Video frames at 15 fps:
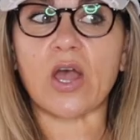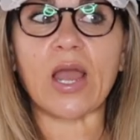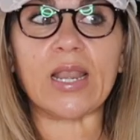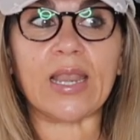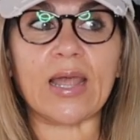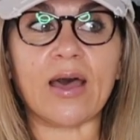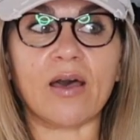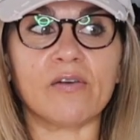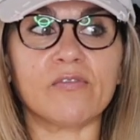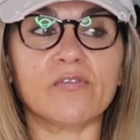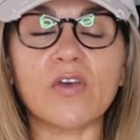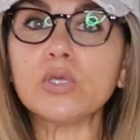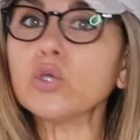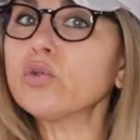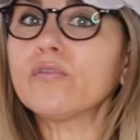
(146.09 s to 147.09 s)
I love
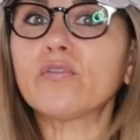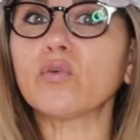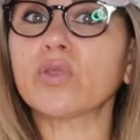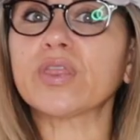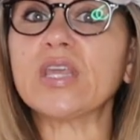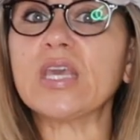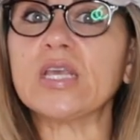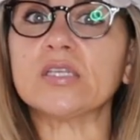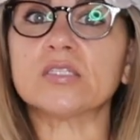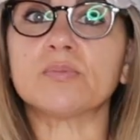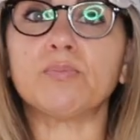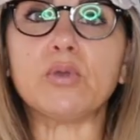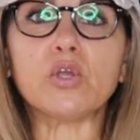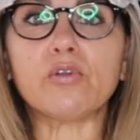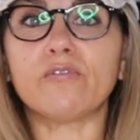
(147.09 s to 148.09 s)
beautiful things,
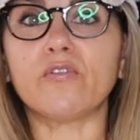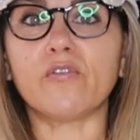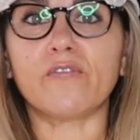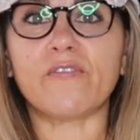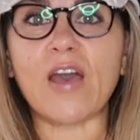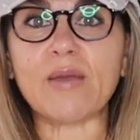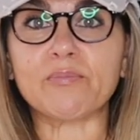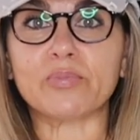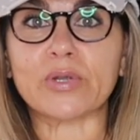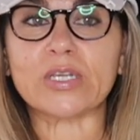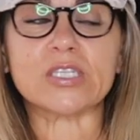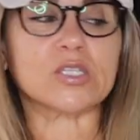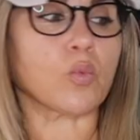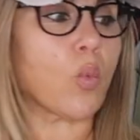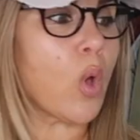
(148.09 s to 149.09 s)
beautiful fabrics,